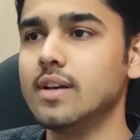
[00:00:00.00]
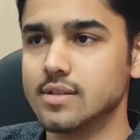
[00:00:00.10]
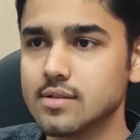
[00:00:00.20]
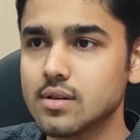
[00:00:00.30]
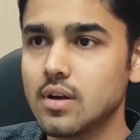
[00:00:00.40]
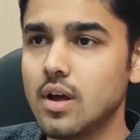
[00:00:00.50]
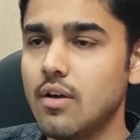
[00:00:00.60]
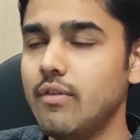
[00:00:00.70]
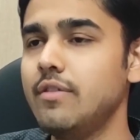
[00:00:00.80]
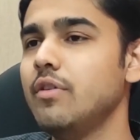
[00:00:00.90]
us
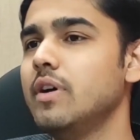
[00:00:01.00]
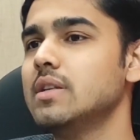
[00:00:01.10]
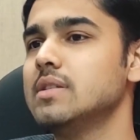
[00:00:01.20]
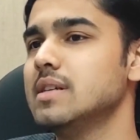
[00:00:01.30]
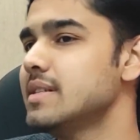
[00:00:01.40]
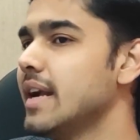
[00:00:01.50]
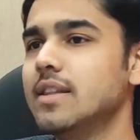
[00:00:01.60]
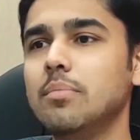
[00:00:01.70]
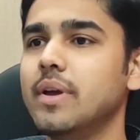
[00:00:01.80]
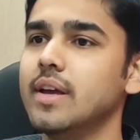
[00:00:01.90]
when we were just at
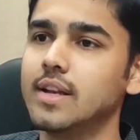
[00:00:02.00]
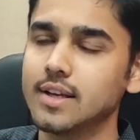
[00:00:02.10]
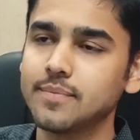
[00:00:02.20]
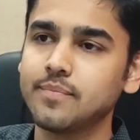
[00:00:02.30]
the beginning.